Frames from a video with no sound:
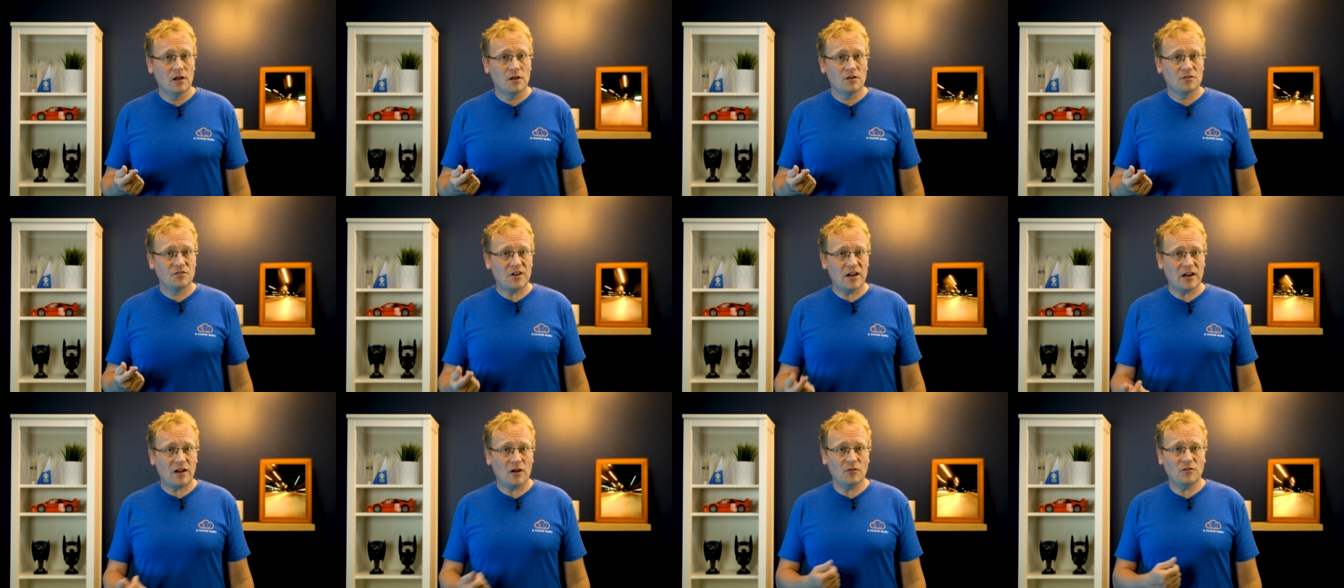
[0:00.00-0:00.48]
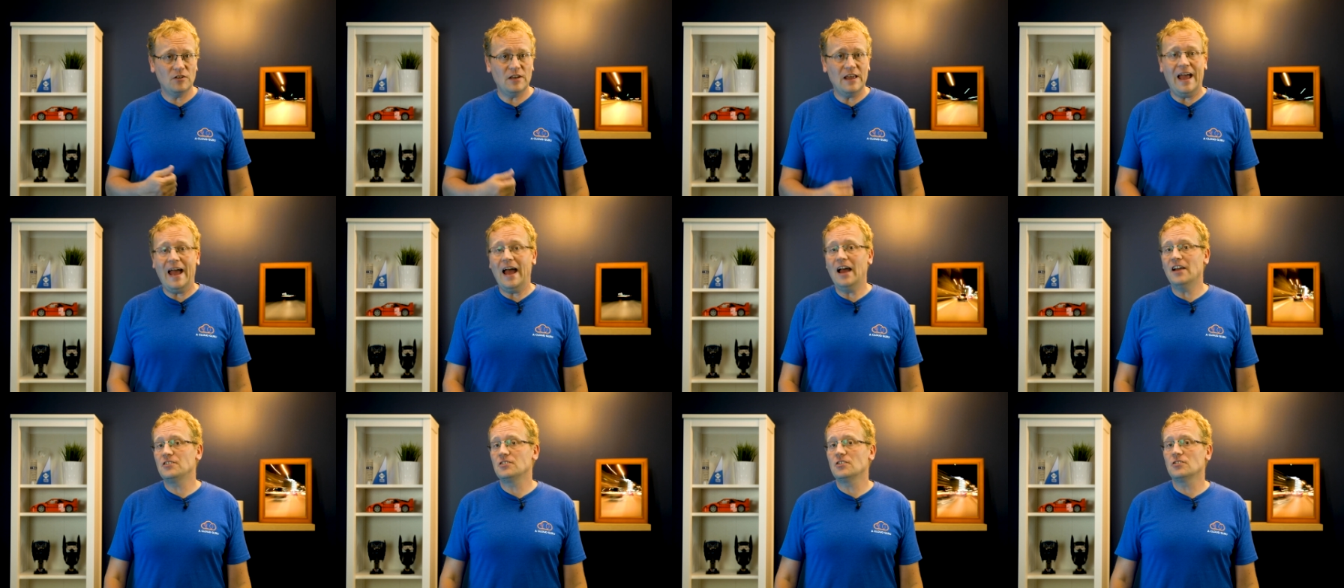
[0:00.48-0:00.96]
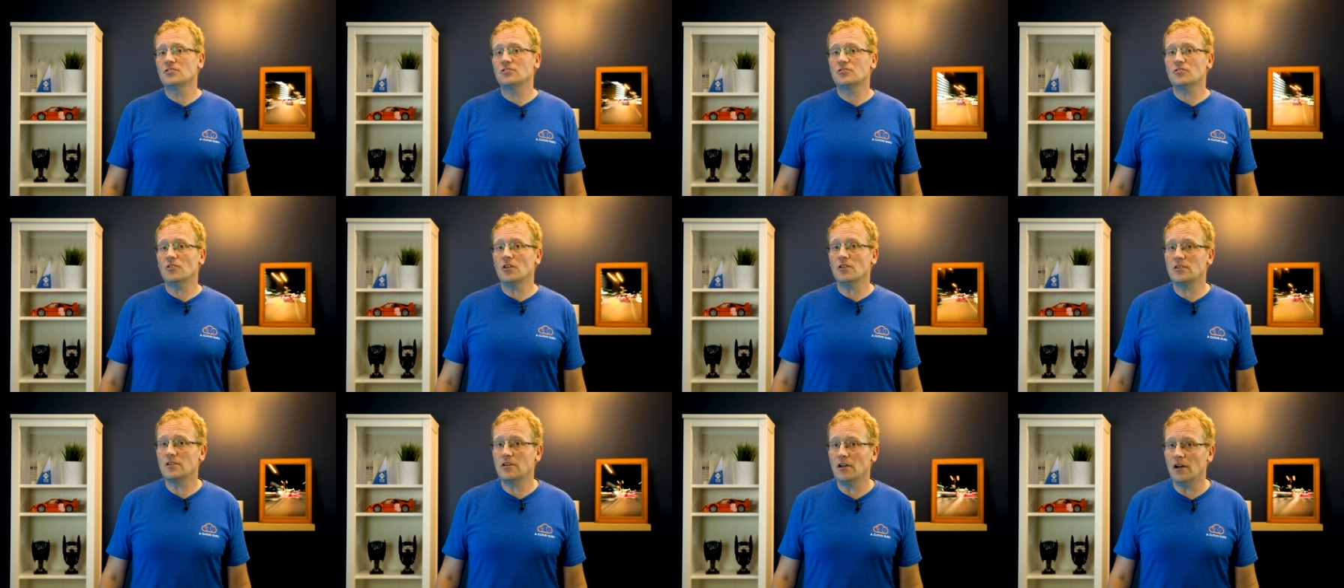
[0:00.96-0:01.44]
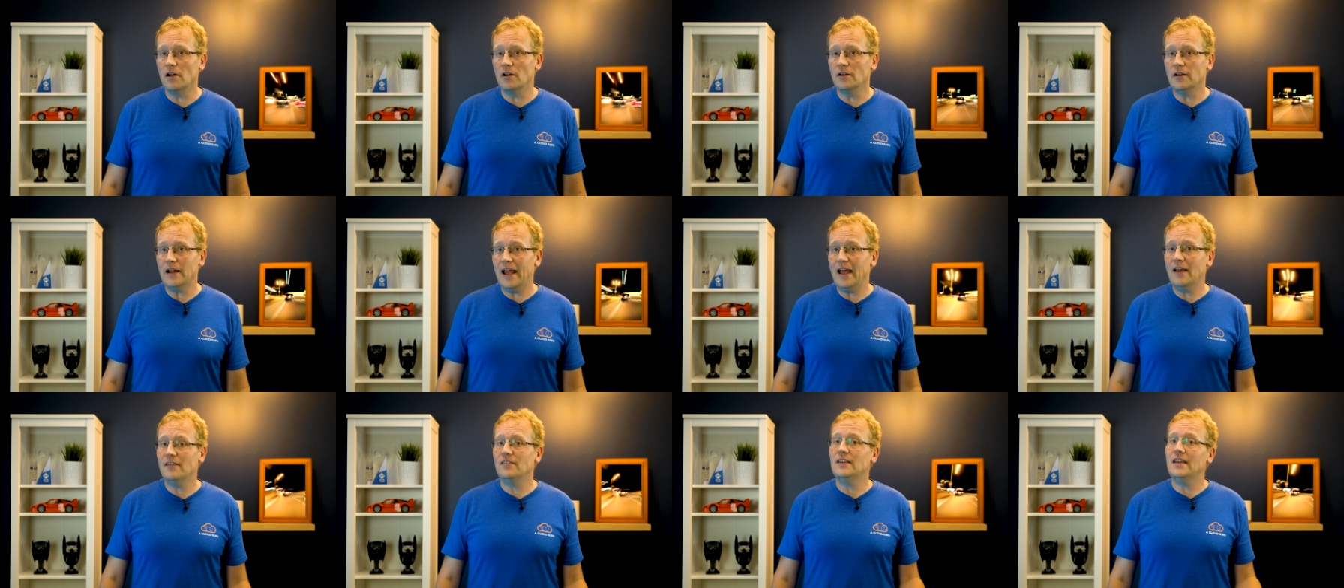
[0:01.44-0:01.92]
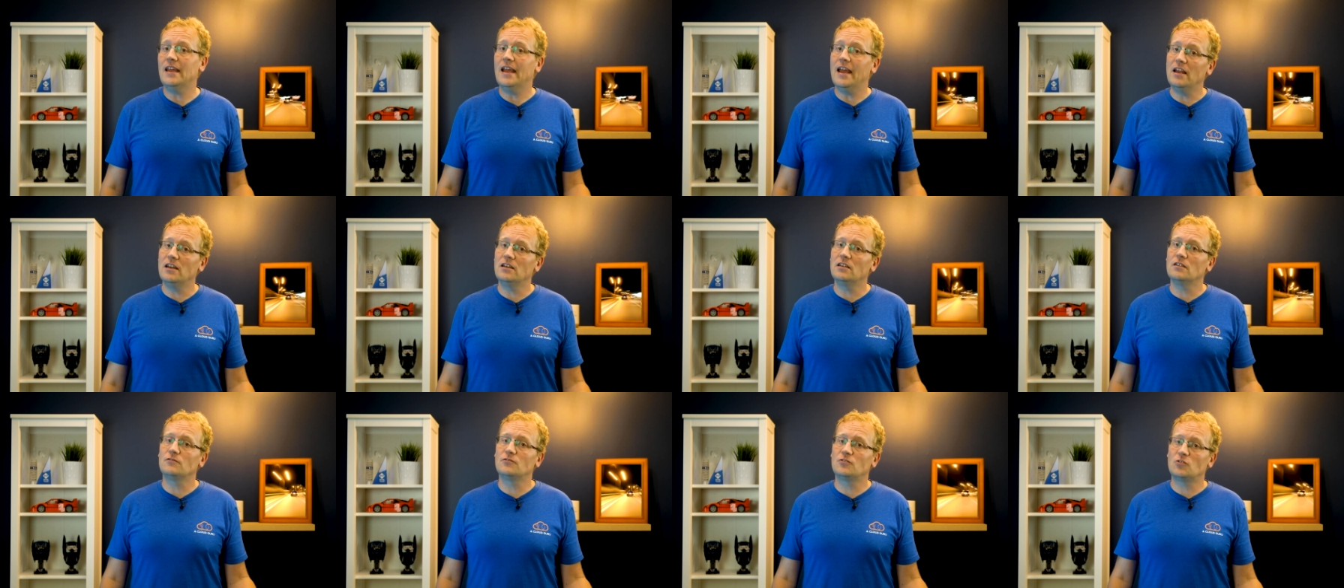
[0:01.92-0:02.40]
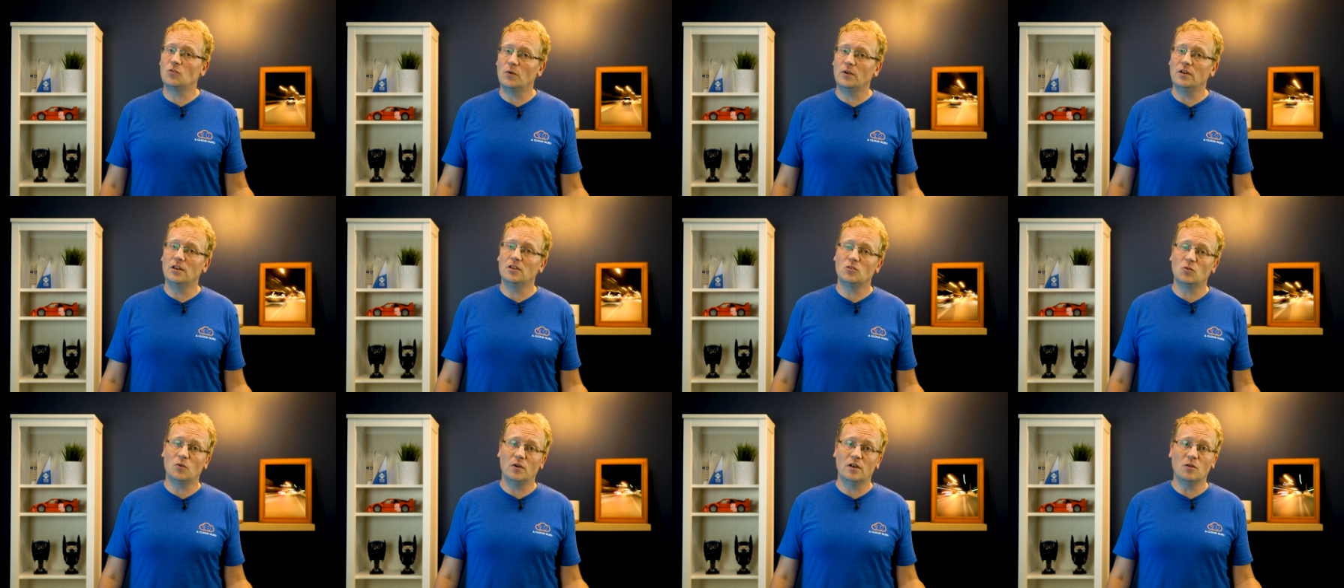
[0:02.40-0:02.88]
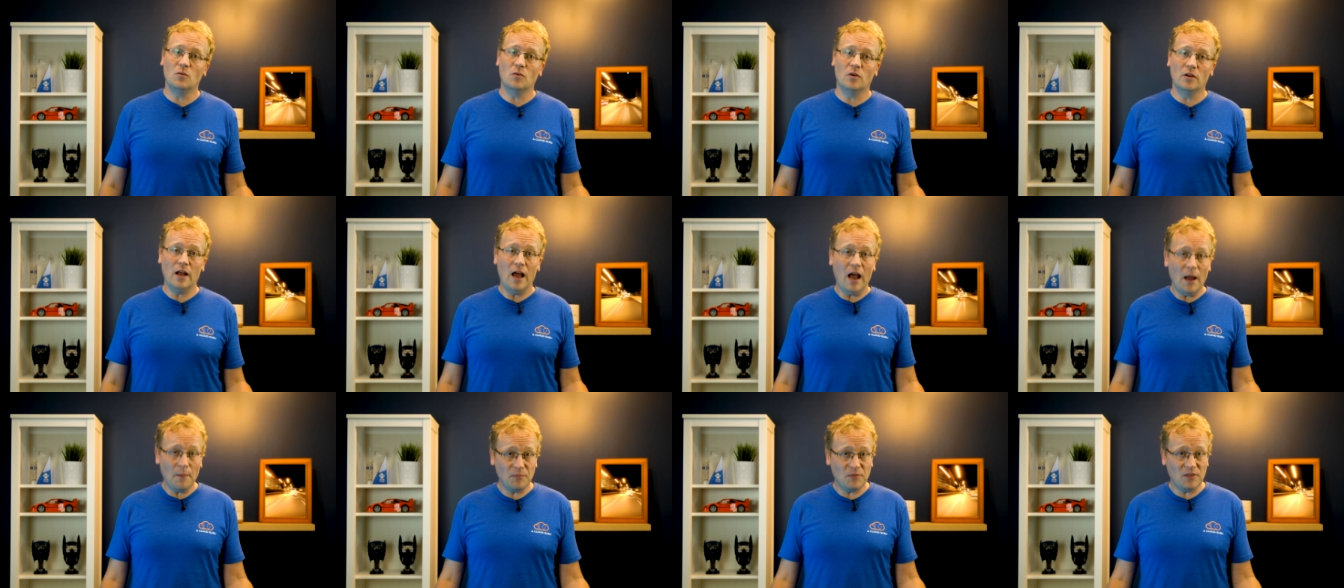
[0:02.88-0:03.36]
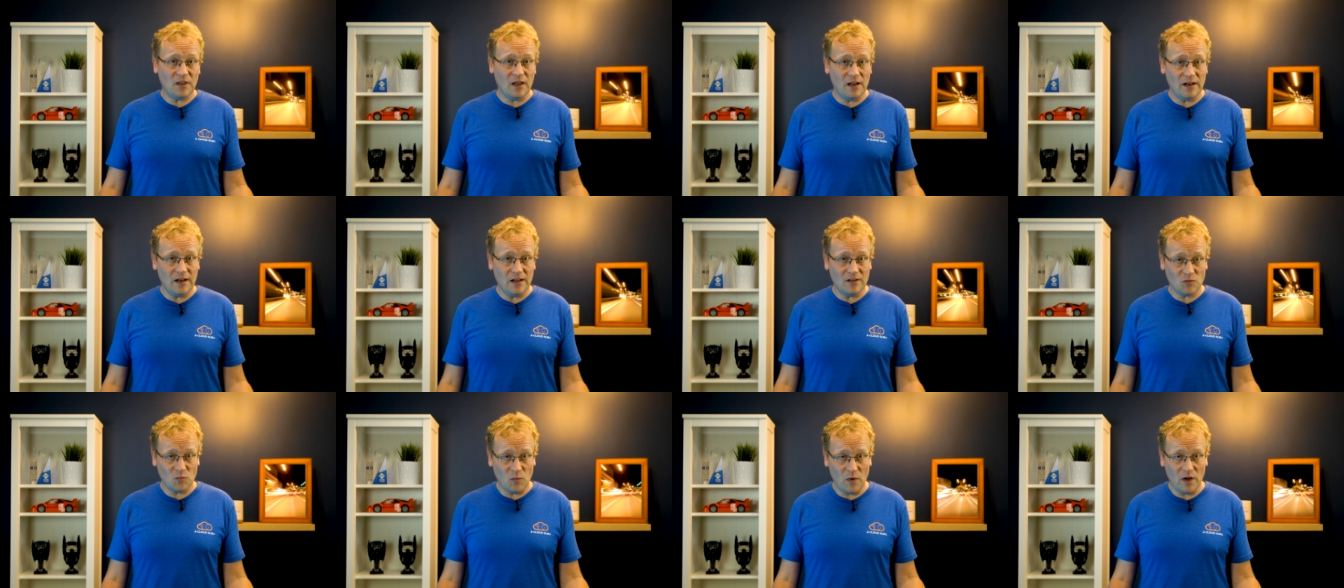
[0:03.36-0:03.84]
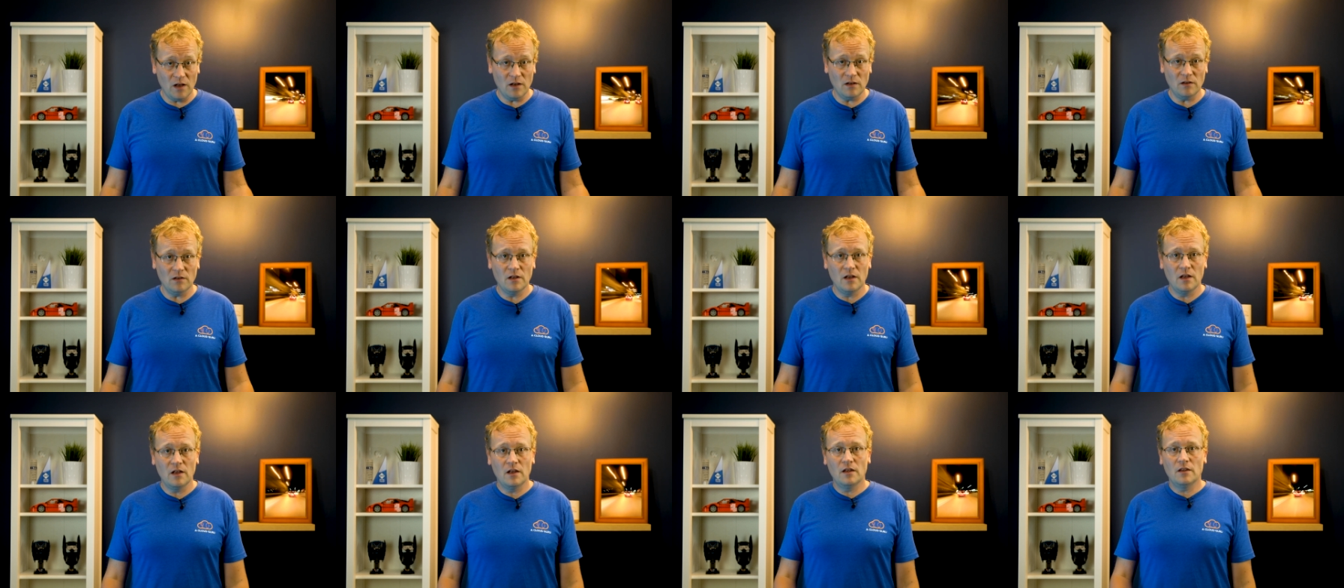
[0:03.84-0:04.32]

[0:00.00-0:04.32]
check out the Azure Cert Guide and the end of 2021 update as well